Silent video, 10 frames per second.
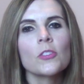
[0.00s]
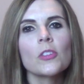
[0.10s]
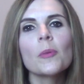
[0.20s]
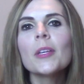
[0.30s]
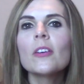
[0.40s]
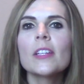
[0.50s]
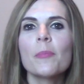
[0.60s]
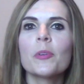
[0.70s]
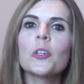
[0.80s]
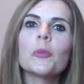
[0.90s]
So let me know
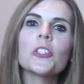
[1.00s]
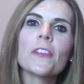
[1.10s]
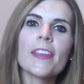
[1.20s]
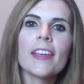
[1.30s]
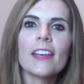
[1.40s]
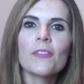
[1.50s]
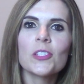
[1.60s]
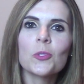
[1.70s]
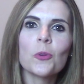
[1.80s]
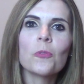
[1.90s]
down below what you're thinking of
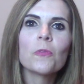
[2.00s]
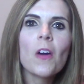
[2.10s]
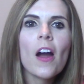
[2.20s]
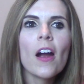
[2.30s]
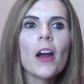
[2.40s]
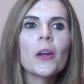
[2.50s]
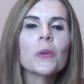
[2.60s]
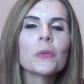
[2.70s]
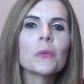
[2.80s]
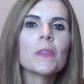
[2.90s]
it so far, who
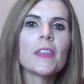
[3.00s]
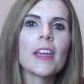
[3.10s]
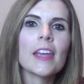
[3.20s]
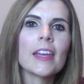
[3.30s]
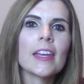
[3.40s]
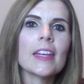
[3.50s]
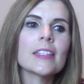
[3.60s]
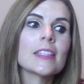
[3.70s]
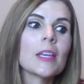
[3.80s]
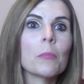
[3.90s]
you think
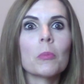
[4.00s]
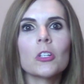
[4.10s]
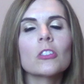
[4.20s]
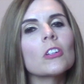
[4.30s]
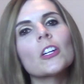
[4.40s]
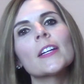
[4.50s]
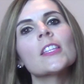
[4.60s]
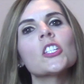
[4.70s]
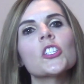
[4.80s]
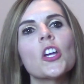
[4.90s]
is the murderer in
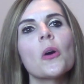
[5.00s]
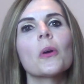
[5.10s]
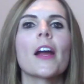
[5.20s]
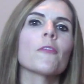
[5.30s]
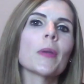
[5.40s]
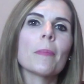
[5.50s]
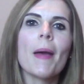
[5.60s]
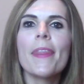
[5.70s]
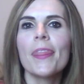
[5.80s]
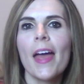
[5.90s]
this show or have we
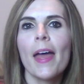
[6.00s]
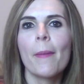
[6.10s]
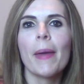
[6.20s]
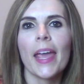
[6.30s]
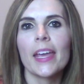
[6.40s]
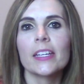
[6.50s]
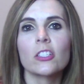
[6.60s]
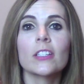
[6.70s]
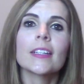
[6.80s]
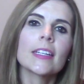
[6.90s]
met them and
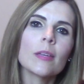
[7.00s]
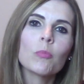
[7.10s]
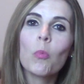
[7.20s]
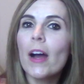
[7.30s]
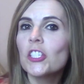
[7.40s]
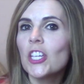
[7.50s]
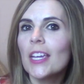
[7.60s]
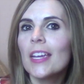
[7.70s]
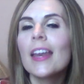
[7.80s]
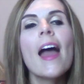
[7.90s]
are you going to keep
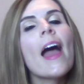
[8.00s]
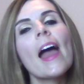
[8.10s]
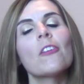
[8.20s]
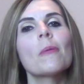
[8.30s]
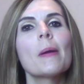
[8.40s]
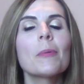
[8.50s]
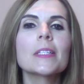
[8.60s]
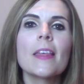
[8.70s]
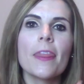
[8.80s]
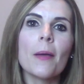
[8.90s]
watching? And remember
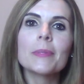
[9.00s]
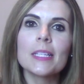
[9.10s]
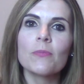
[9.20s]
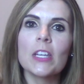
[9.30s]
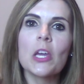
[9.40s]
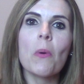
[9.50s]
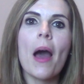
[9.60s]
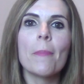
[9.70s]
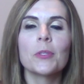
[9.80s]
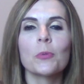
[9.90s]
to thumbs this video
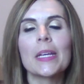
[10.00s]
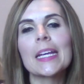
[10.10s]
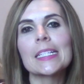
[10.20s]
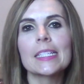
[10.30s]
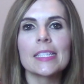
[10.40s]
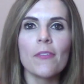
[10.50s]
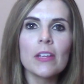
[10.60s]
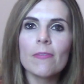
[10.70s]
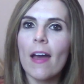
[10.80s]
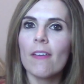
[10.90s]
up so we can get to
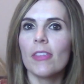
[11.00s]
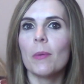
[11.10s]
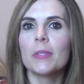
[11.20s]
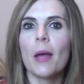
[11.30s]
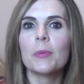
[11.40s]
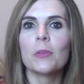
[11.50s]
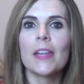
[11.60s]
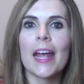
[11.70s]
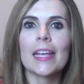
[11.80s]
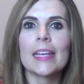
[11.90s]
75 thumbs up so that
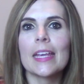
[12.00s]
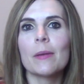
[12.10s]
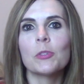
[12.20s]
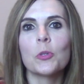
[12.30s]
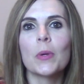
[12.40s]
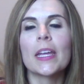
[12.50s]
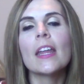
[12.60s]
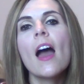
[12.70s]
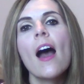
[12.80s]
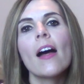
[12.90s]
I can keep doing
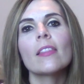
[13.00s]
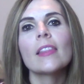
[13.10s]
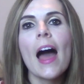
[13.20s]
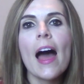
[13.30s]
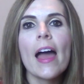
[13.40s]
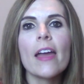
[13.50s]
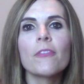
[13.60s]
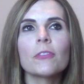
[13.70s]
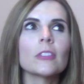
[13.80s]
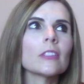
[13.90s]

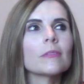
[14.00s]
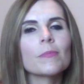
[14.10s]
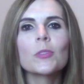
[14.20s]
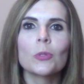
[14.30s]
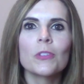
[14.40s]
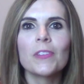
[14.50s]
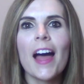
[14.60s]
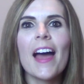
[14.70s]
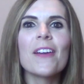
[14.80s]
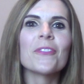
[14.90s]
live or sort of
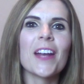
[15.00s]
live